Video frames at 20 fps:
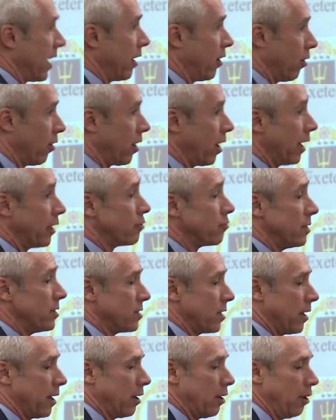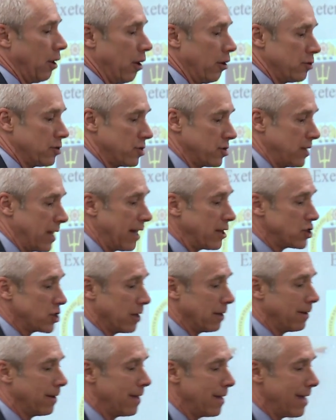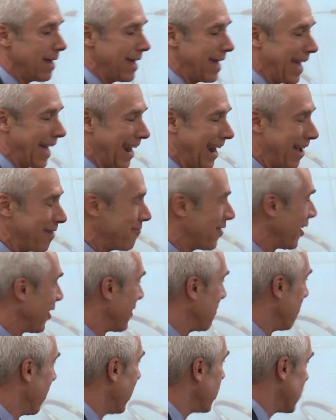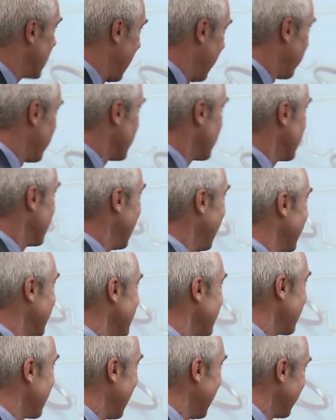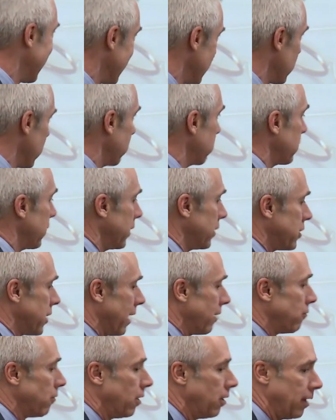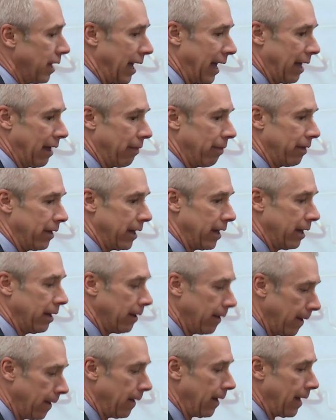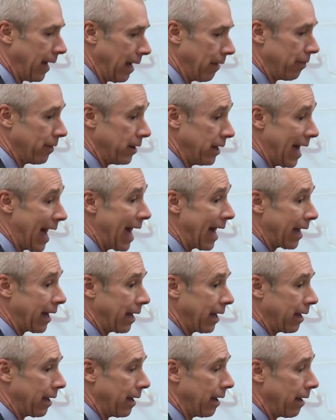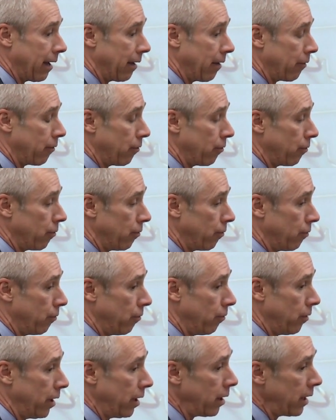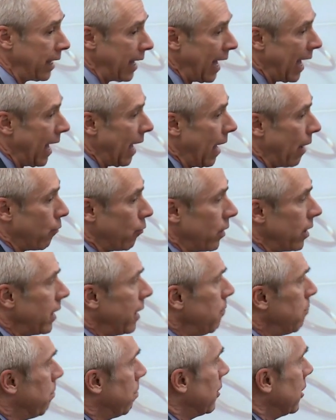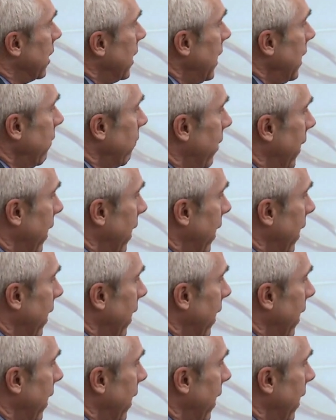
NATO countries in a closed session. And I very much had the sense that the Secretary General and the NAC really believed